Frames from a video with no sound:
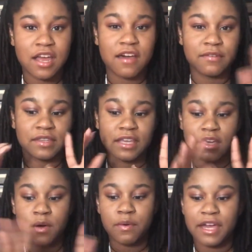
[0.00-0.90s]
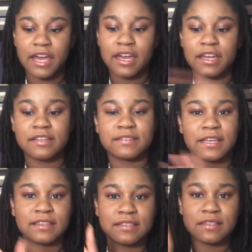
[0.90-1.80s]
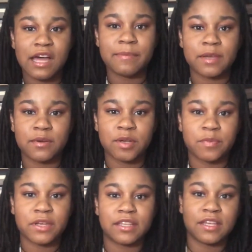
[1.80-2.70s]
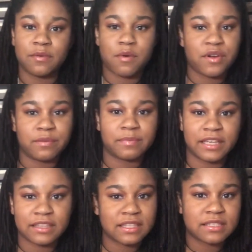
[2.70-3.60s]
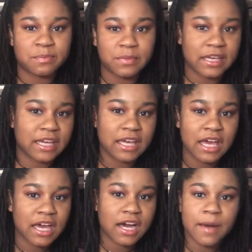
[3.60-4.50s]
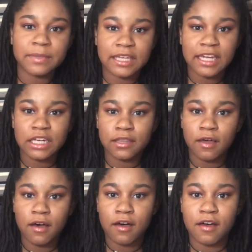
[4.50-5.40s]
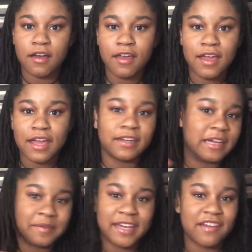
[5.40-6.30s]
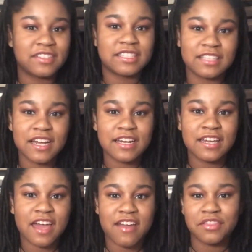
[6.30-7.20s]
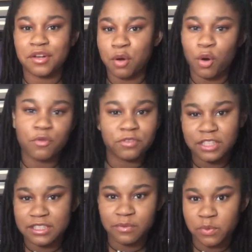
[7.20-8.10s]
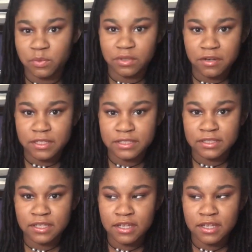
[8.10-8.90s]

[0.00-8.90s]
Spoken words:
I would think, okay, it's like this lobby group and they wrote up like this big complicated law and now we have to sign it and then hopefully someone will notice.